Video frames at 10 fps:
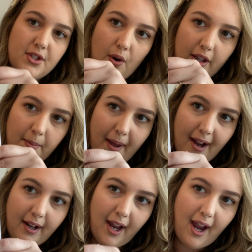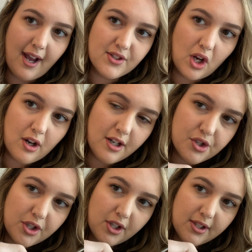So on the back, it has our
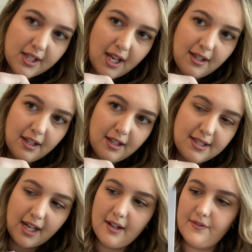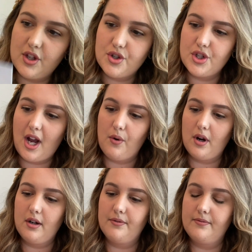initials and then the date of the
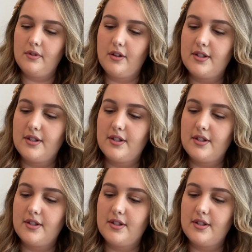shower, or